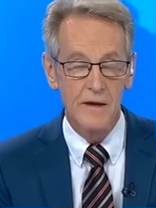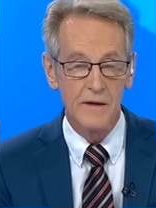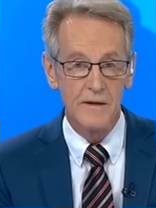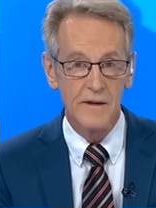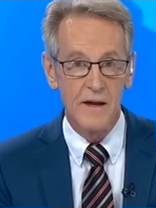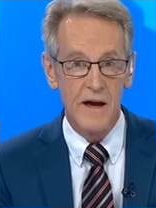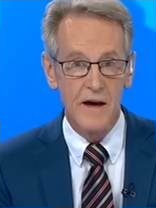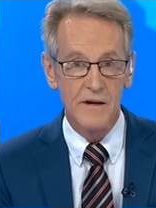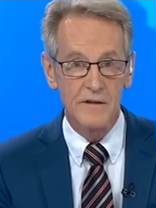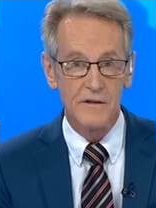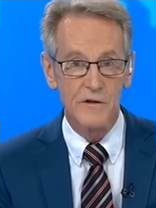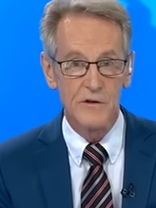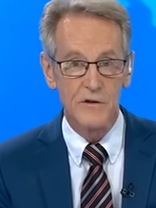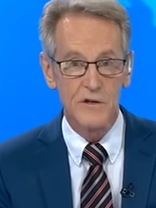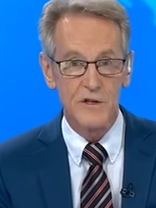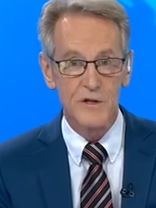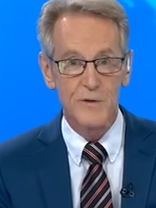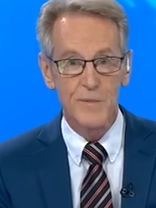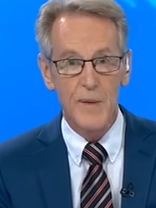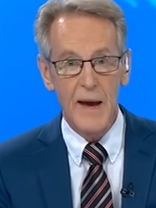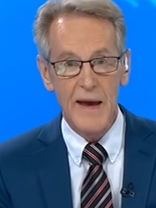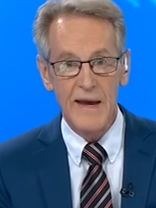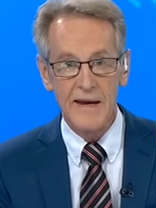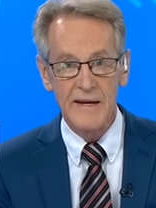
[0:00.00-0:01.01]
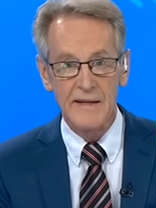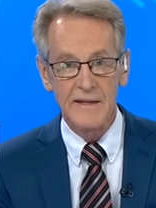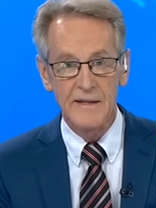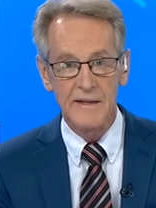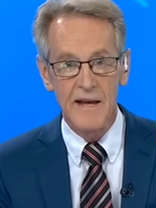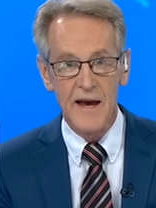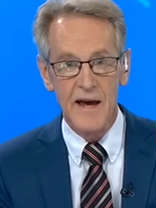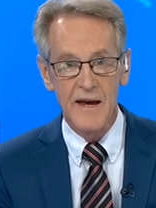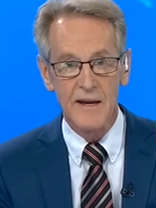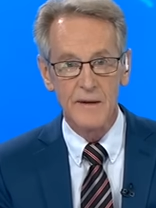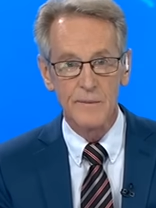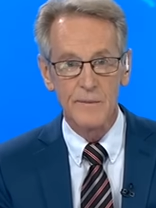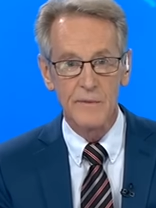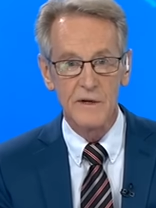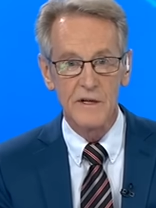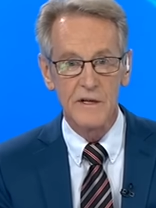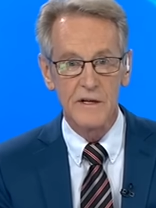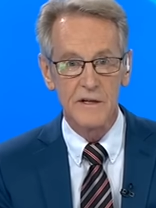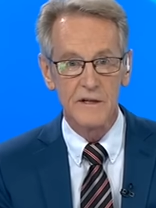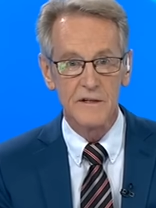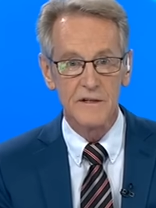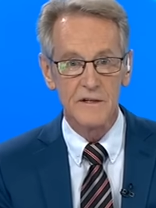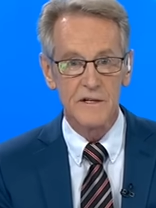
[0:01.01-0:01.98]
Now to Spain and
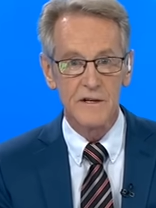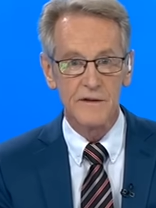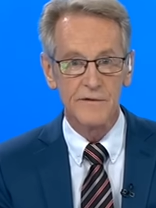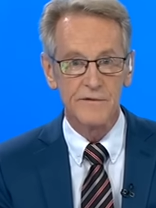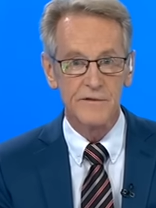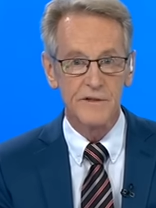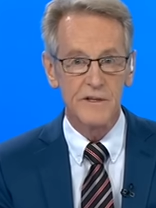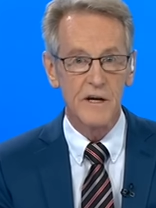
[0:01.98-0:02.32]
millions of